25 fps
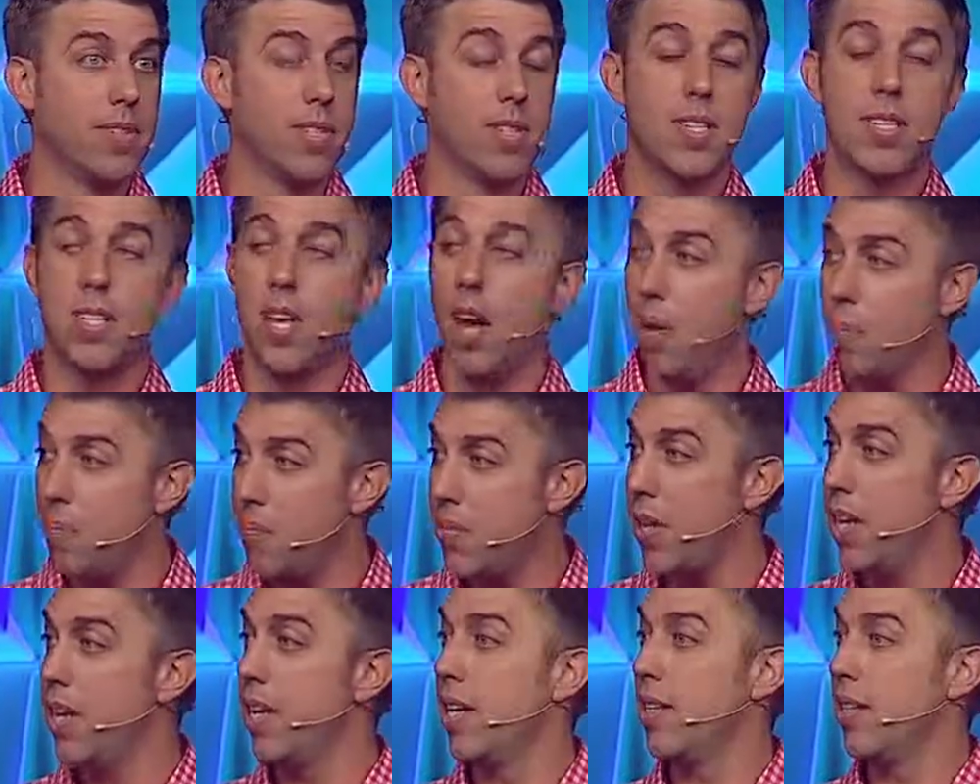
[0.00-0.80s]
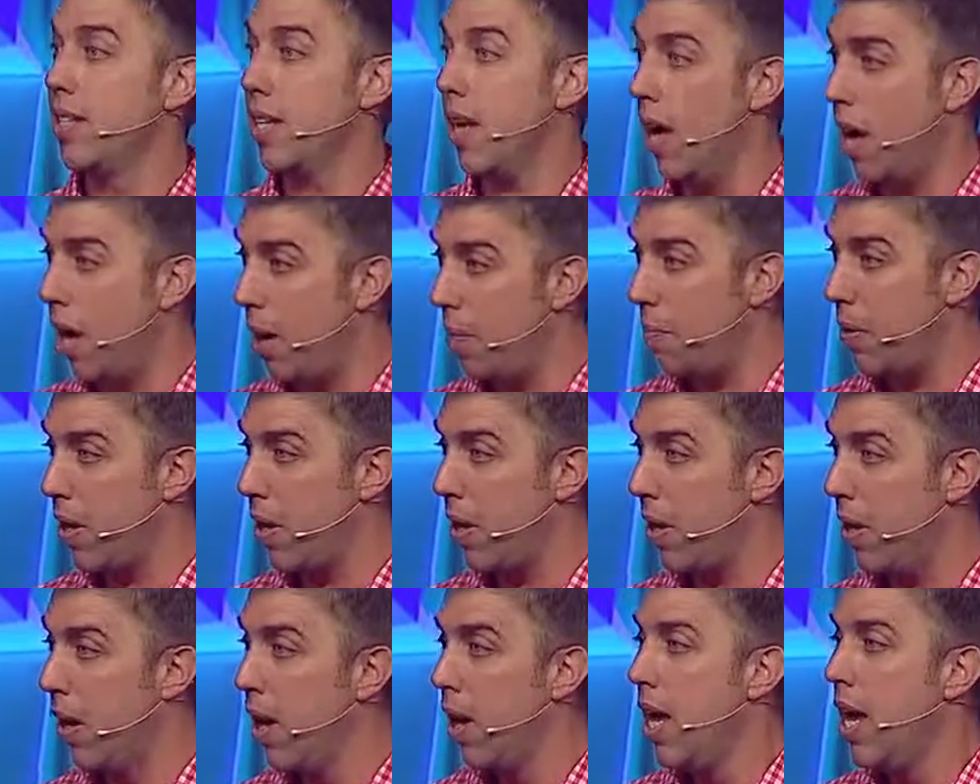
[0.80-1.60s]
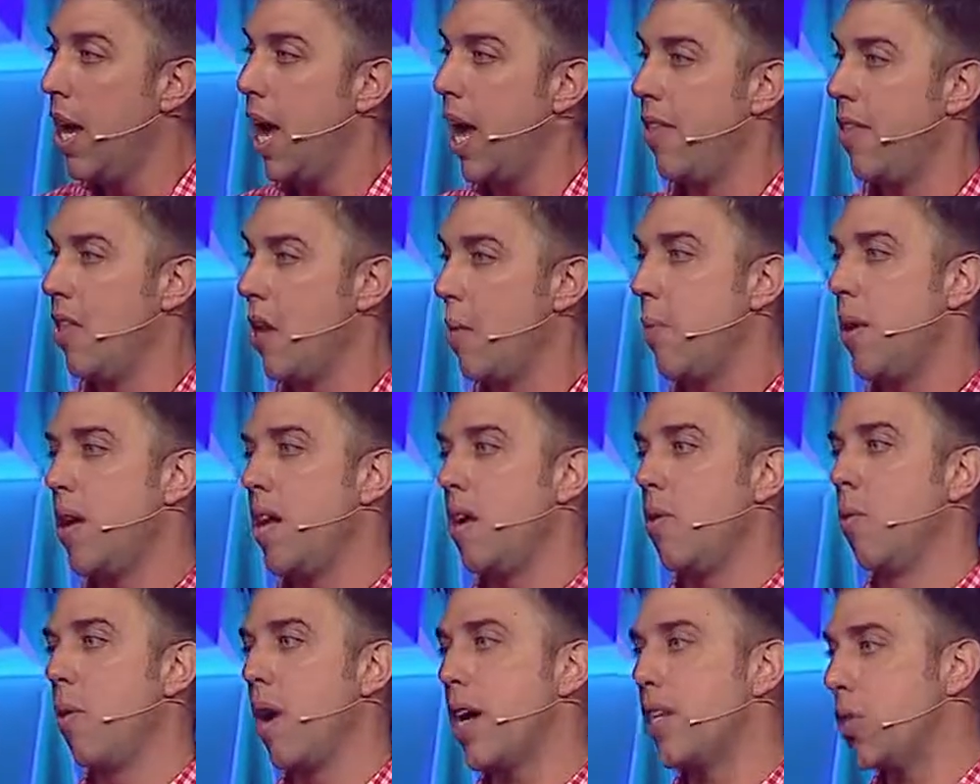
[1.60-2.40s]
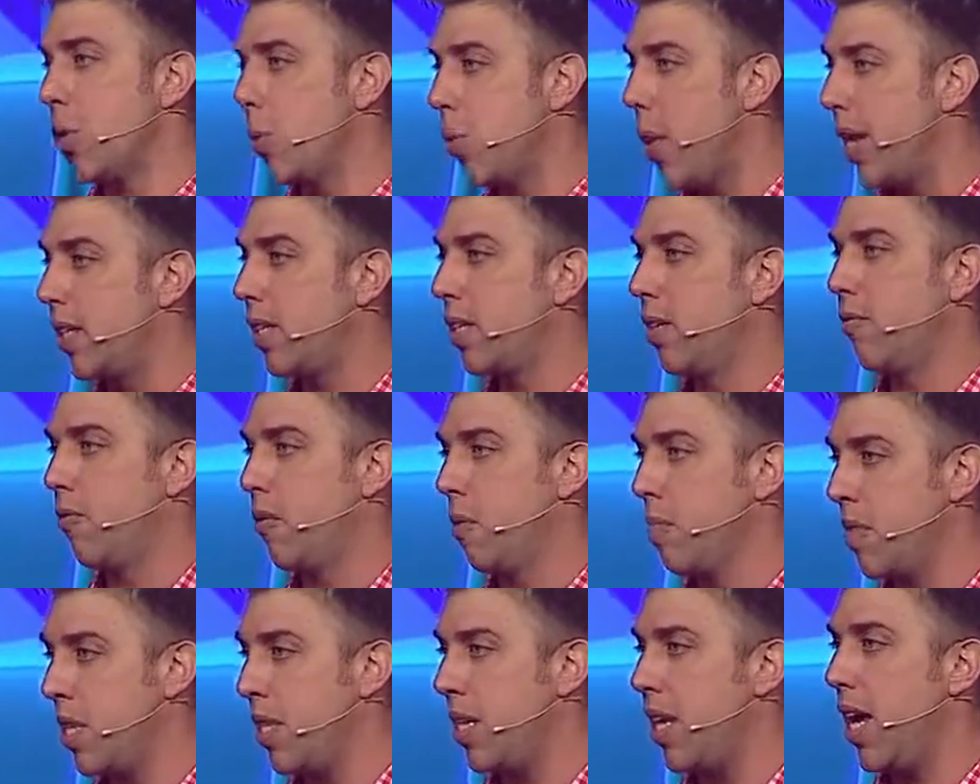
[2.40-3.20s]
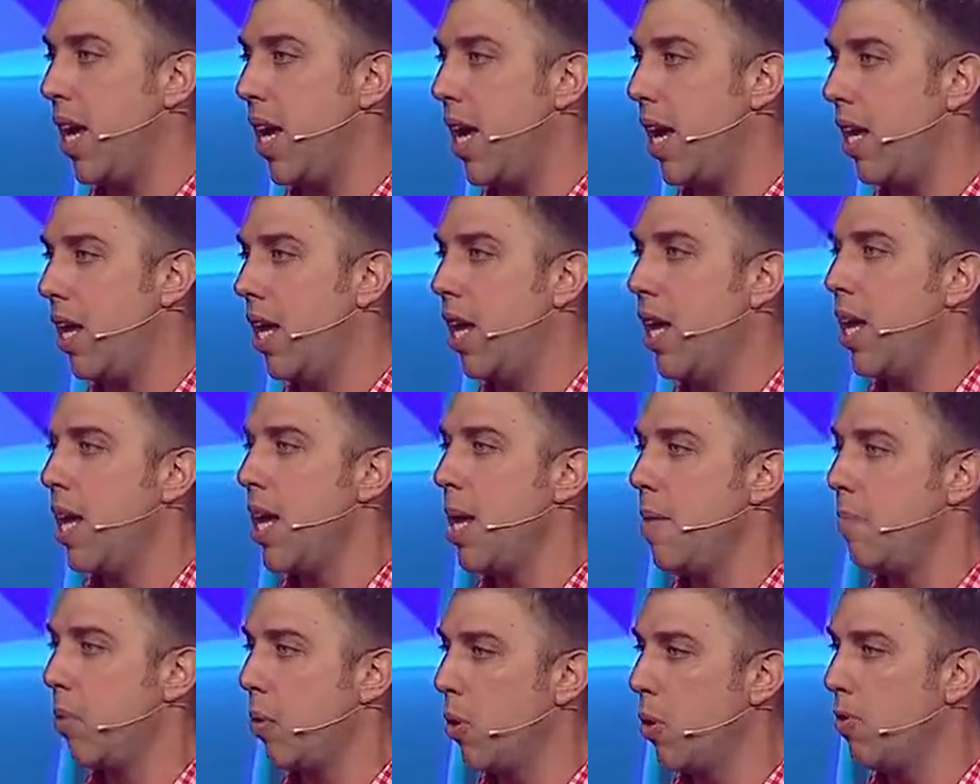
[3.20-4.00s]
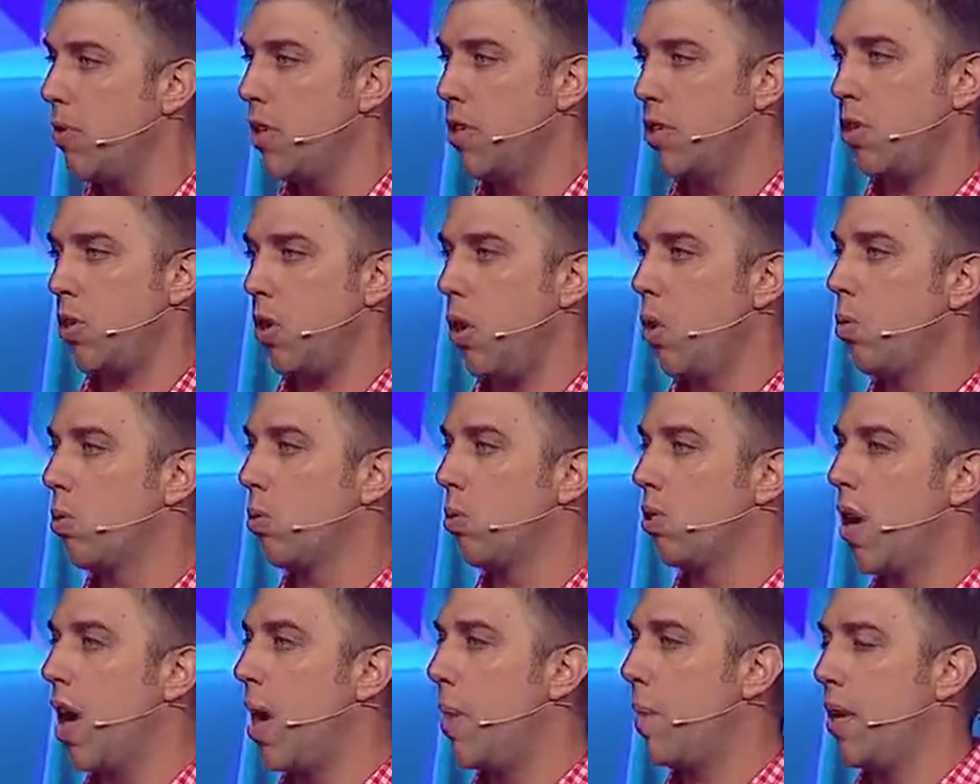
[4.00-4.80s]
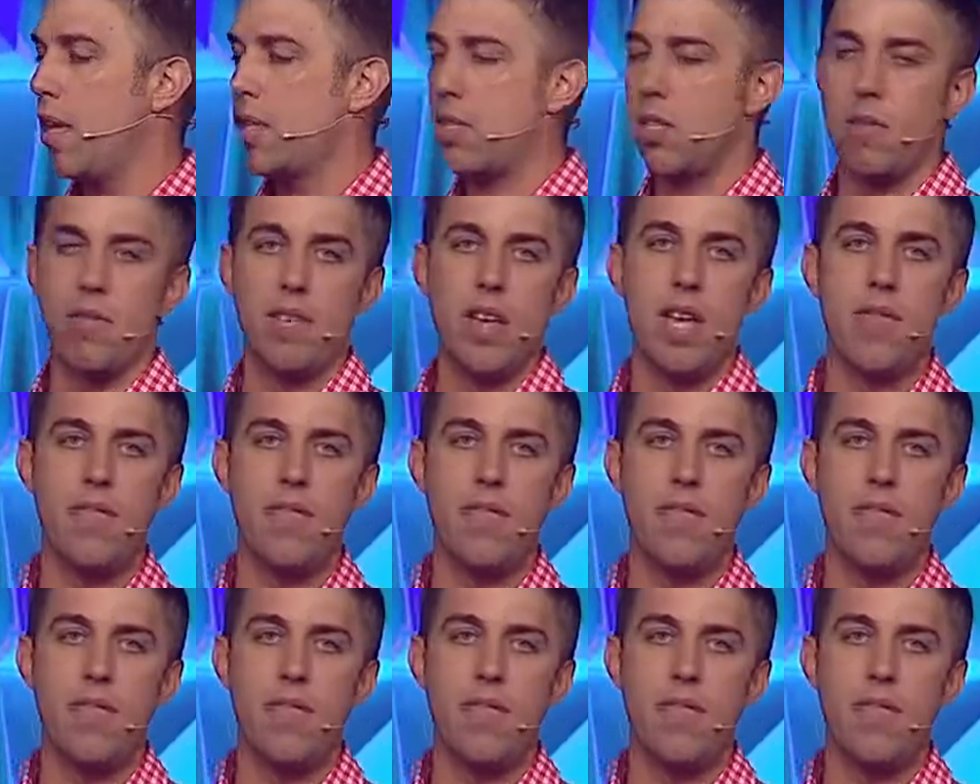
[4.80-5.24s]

Something is up here. And then when he resurrected from the dead, he proved his total dominance of